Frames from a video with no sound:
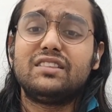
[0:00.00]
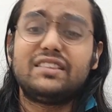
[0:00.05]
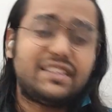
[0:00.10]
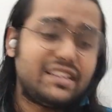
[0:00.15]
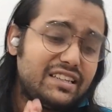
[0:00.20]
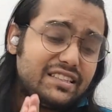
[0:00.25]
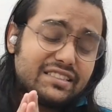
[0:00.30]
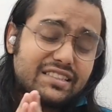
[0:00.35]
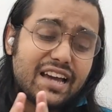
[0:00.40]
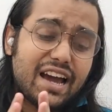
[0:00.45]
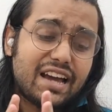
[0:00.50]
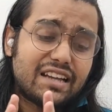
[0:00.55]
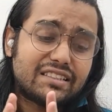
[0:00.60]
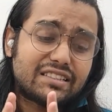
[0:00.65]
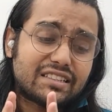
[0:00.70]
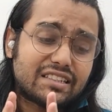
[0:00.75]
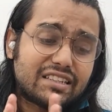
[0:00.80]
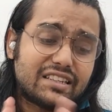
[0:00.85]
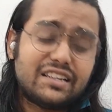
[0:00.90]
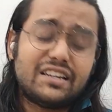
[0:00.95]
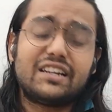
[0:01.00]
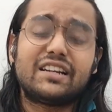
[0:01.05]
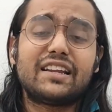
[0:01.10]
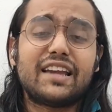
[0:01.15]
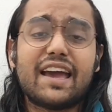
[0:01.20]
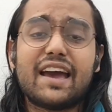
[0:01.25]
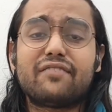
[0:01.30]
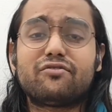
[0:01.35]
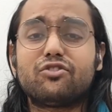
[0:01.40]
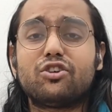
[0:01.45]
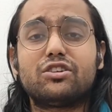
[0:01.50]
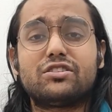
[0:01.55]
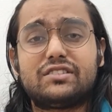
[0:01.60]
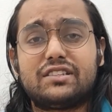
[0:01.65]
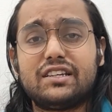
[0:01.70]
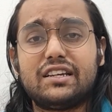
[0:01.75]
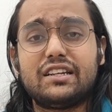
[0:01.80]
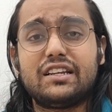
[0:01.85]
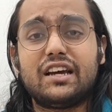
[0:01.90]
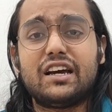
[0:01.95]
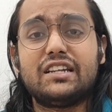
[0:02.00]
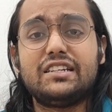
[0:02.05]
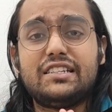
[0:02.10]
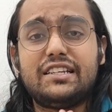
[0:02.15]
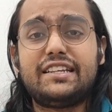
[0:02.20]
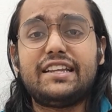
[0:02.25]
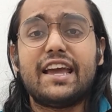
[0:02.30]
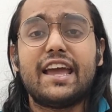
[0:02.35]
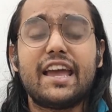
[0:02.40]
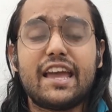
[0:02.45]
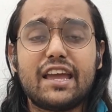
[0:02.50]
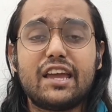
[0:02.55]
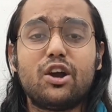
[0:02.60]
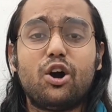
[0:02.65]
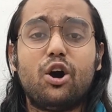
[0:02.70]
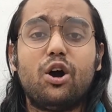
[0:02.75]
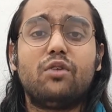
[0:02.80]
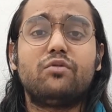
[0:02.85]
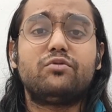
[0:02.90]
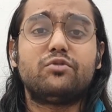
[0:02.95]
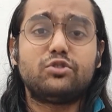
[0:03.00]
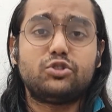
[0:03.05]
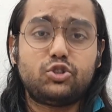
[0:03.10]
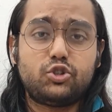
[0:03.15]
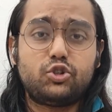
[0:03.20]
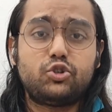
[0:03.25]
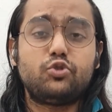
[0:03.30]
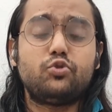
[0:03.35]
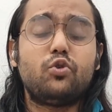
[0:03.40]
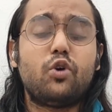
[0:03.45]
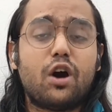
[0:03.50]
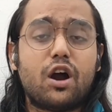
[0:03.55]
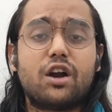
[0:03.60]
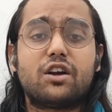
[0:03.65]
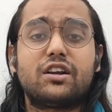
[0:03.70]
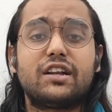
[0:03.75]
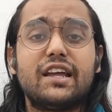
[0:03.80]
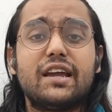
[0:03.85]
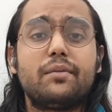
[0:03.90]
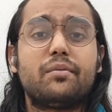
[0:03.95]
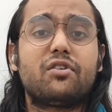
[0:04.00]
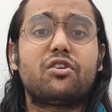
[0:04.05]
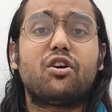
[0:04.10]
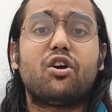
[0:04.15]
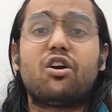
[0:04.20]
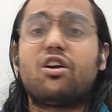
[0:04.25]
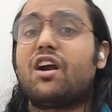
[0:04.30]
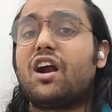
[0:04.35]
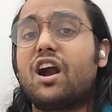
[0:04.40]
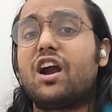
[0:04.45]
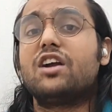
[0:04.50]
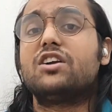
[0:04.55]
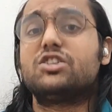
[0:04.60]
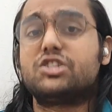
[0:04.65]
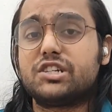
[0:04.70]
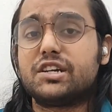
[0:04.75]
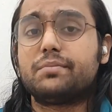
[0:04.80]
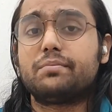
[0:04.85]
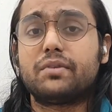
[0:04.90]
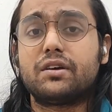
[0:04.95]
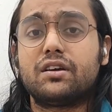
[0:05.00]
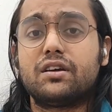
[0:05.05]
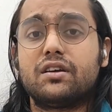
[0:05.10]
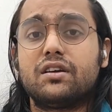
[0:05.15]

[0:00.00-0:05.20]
these guys clearly have not seen a day of true hard labor or hardship,